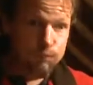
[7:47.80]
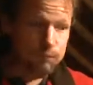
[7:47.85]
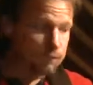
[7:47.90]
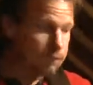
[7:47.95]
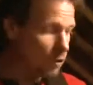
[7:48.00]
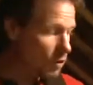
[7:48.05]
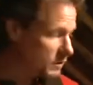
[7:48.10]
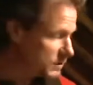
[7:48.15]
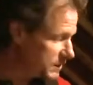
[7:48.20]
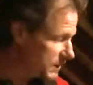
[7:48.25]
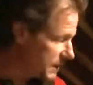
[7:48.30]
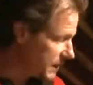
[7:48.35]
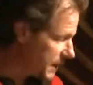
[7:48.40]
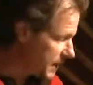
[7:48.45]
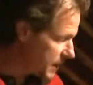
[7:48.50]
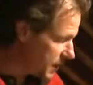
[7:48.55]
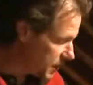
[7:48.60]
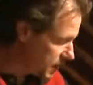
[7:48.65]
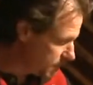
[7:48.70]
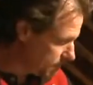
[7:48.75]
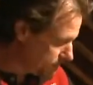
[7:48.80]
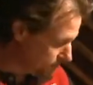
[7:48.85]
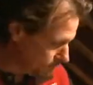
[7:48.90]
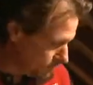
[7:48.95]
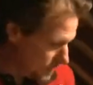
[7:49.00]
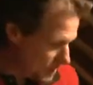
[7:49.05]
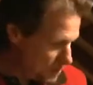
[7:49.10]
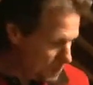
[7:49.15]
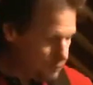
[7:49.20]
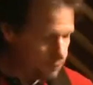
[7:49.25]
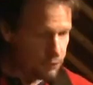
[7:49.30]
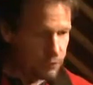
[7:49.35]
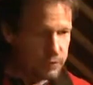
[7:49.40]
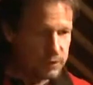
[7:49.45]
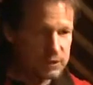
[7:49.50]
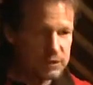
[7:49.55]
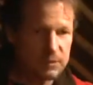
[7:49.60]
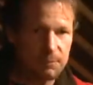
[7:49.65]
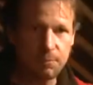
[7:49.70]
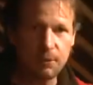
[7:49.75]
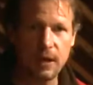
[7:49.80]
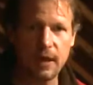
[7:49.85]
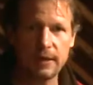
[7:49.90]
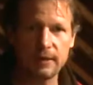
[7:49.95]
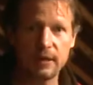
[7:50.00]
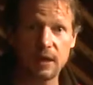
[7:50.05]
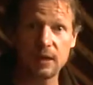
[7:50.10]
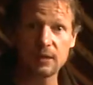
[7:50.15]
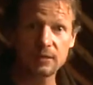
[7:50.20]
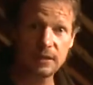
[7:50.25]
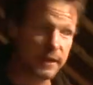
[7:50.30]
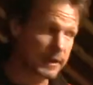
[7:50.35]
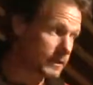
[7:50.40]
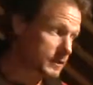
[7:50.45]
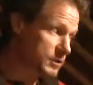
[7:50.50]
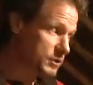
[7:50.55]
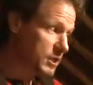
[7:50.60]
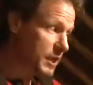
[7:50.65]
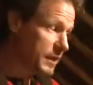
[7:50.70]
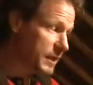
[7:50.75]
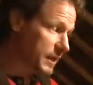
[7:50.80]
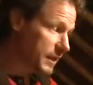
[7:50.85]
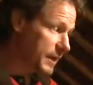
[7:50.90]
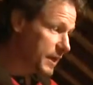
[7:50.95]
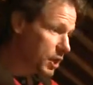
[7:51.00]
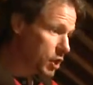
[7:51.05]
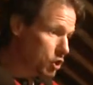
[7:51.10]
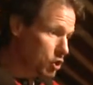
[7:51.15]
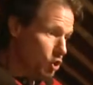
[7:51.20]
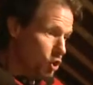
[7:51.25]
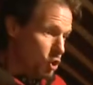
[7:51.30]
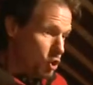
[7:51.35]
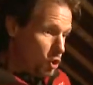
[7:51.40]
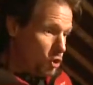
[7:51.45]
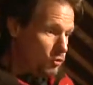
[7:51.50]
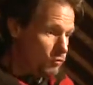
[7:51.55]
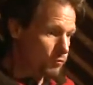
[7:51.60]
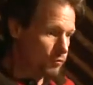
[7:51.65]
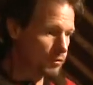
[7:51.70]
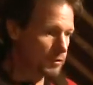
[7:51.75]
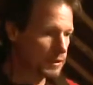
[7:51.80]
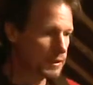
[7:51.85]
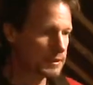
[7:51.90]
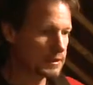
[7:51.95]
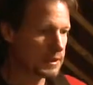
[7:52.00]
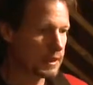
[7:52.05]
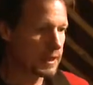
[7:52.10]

forcing air through these supply ducts and sucking air through the